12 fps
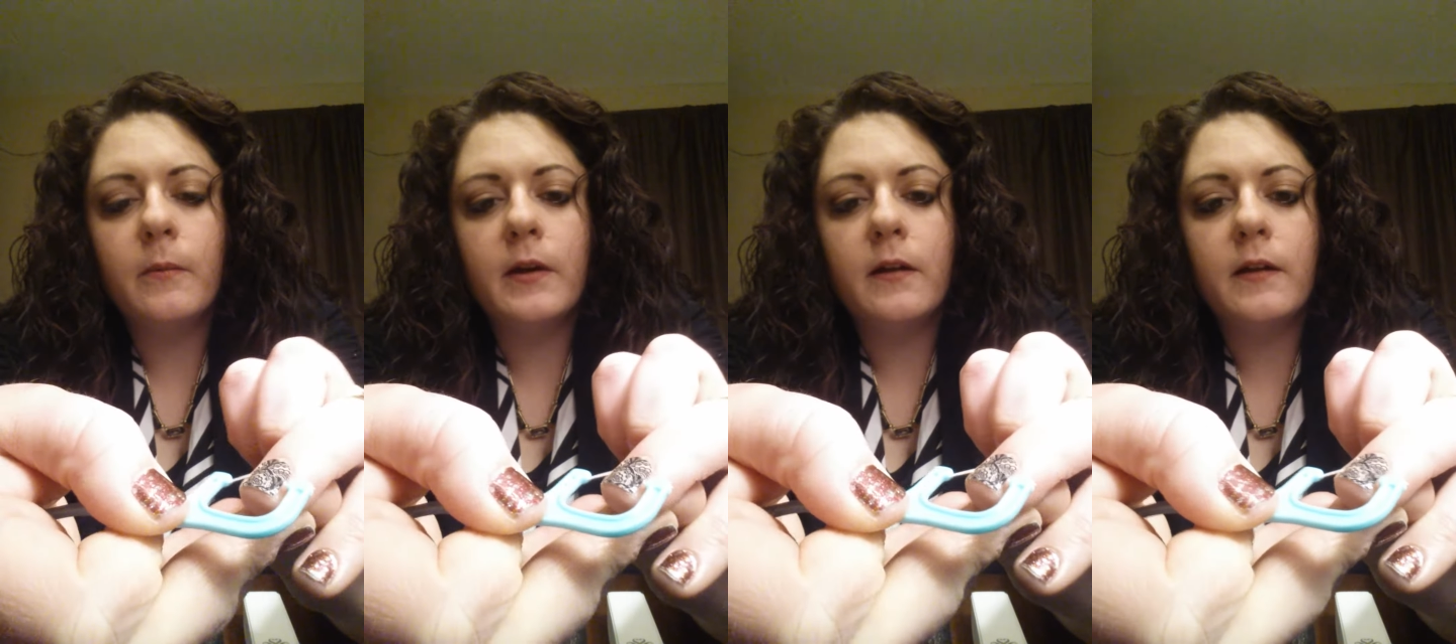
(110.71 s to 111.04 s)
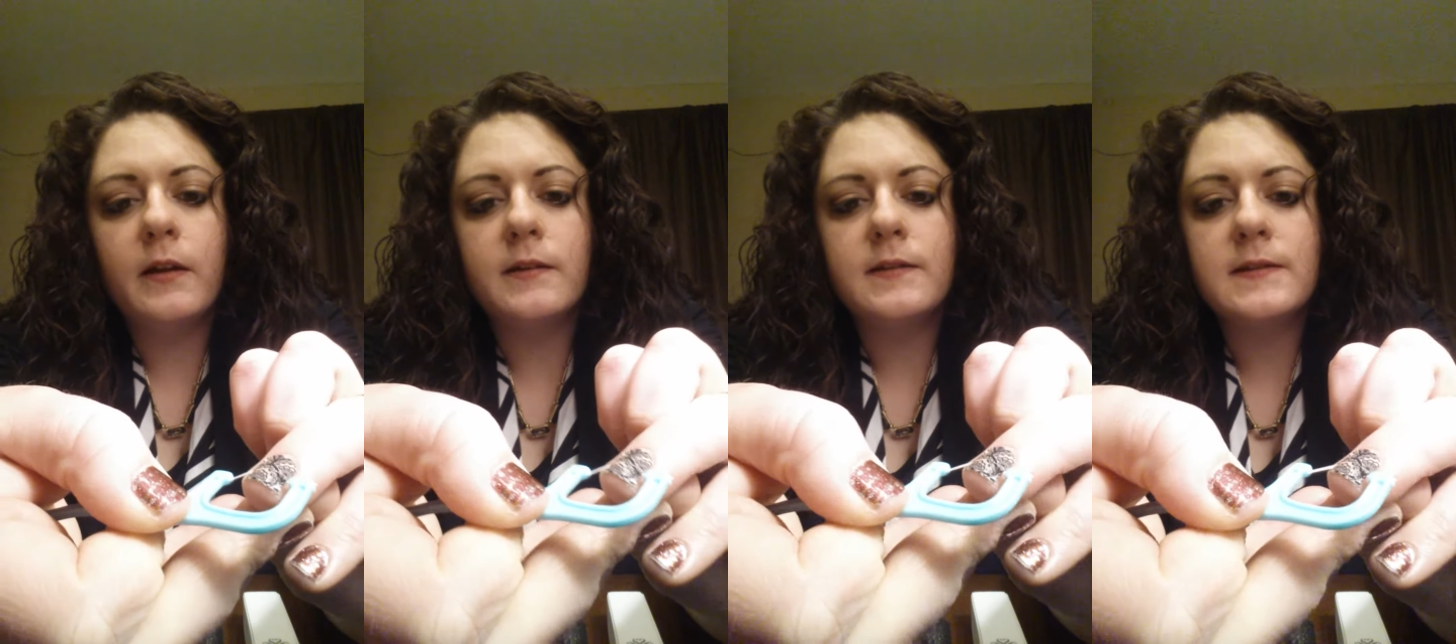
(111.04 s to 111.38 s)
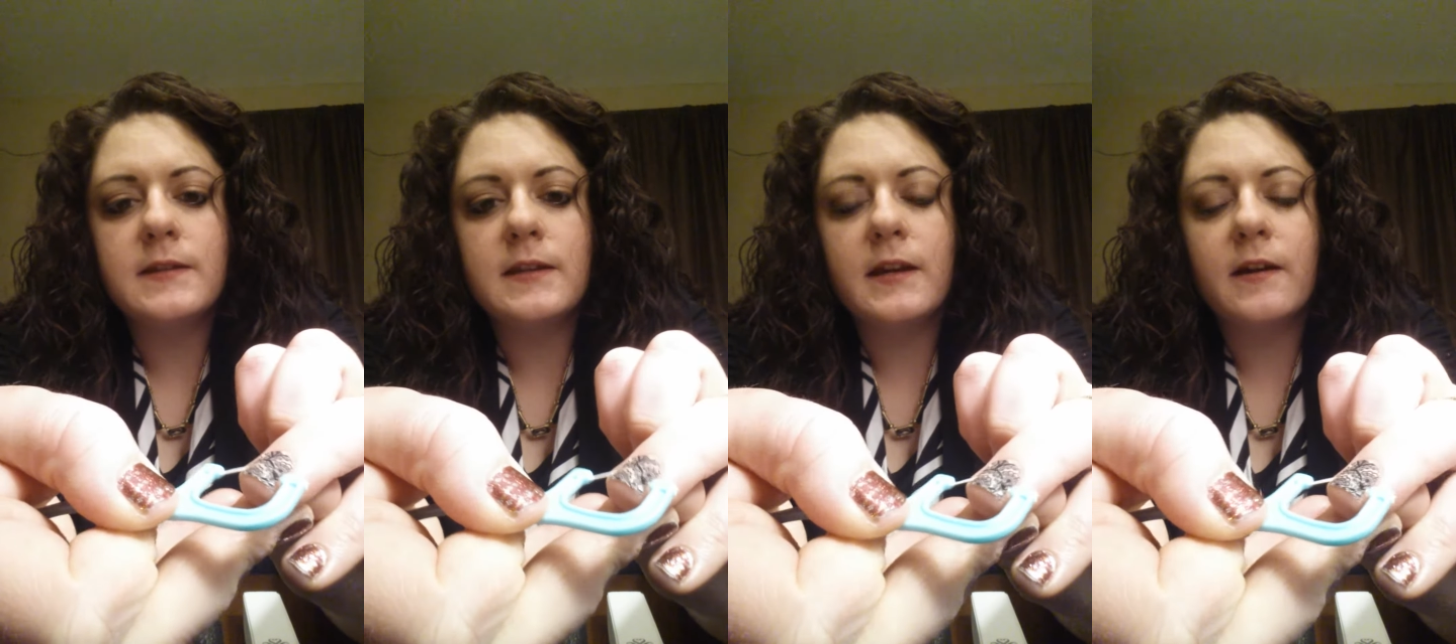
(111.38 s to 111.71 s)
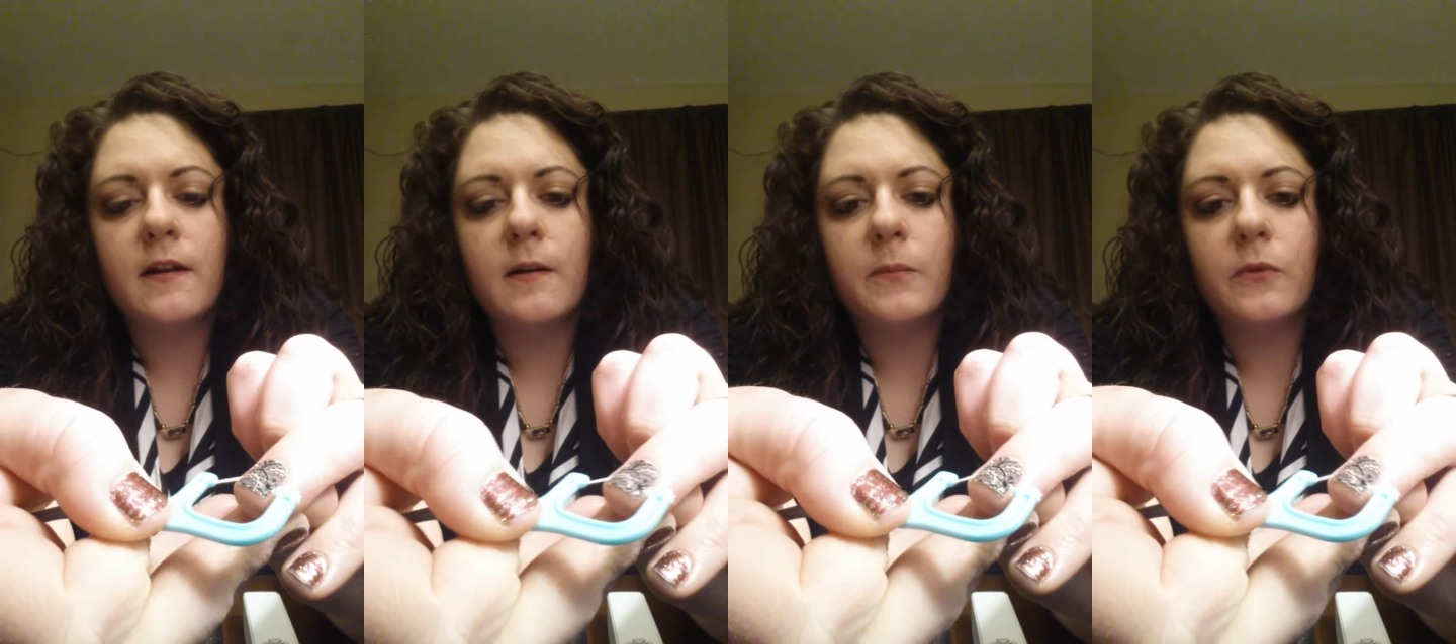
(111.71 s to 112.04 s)
wiggle it, and see it
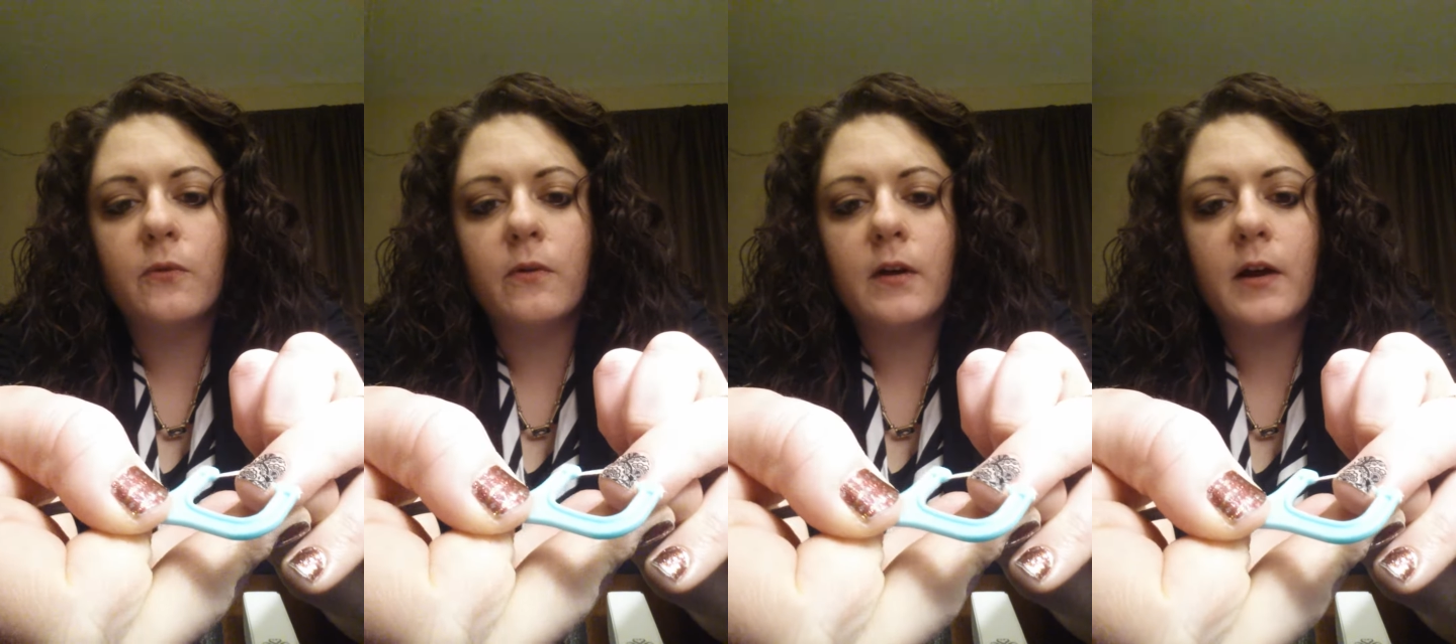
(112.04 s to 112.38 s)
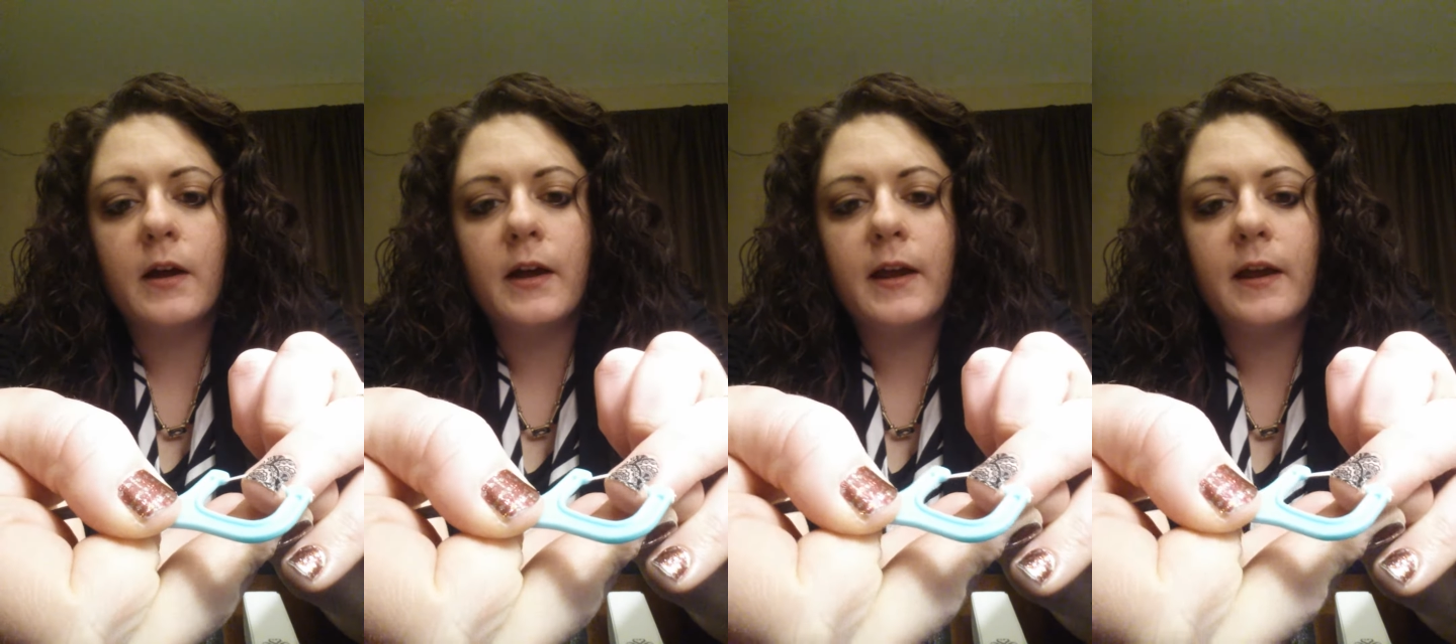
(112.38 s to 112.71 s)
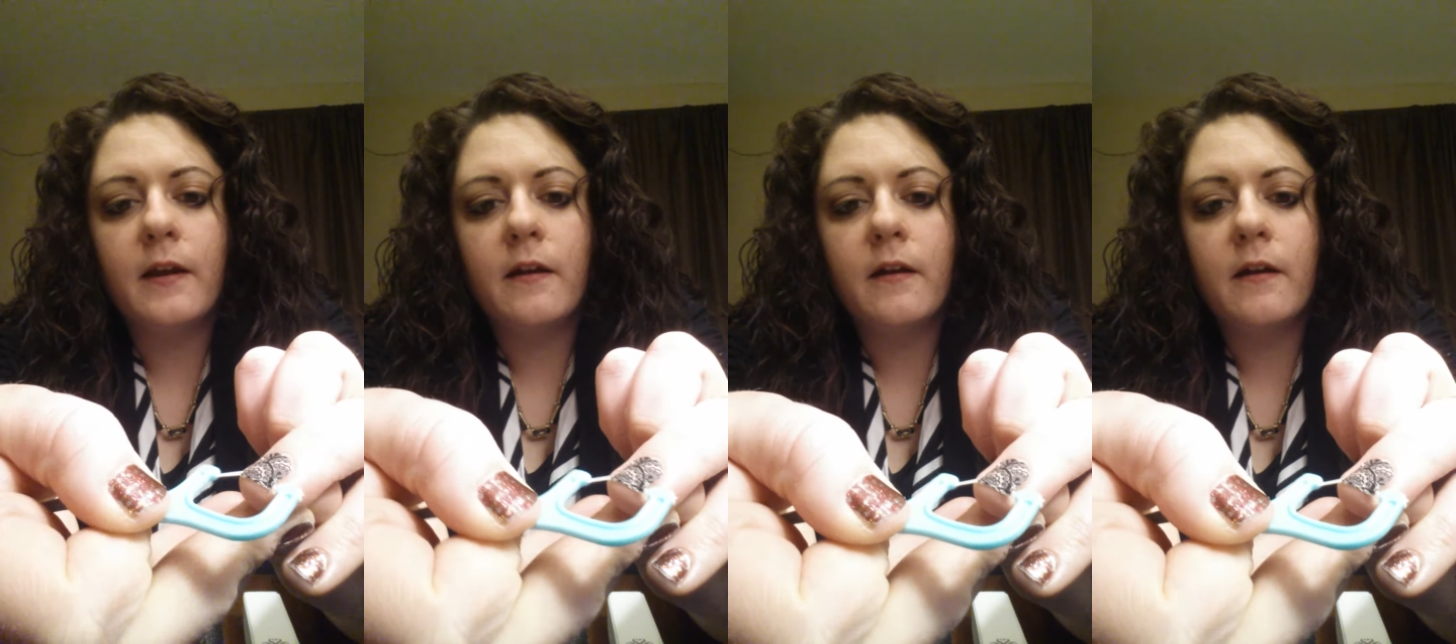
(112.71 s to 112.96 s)
comes right